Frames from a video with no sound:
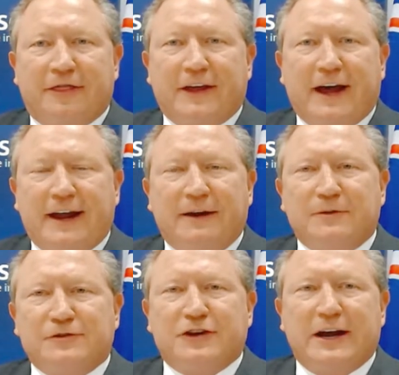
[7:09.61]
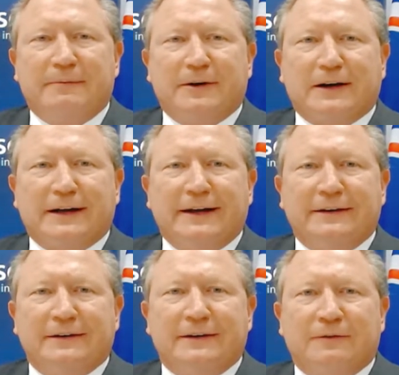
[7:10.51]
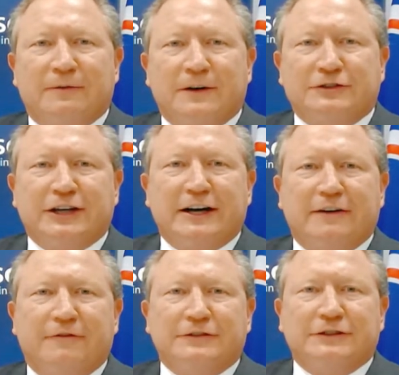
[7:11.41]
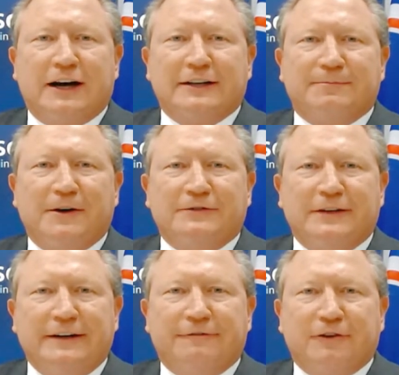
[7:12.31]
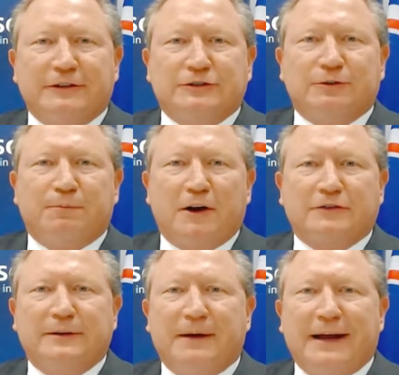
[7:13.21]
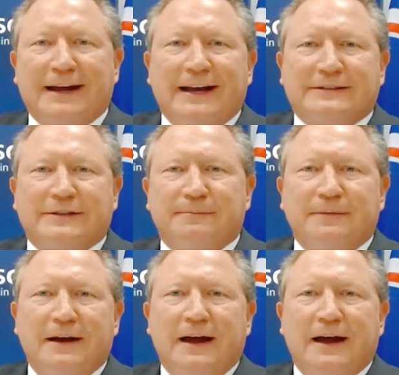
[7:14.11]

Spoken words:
They, with Chairman Li, chair of China's most influential policy bank, Exim,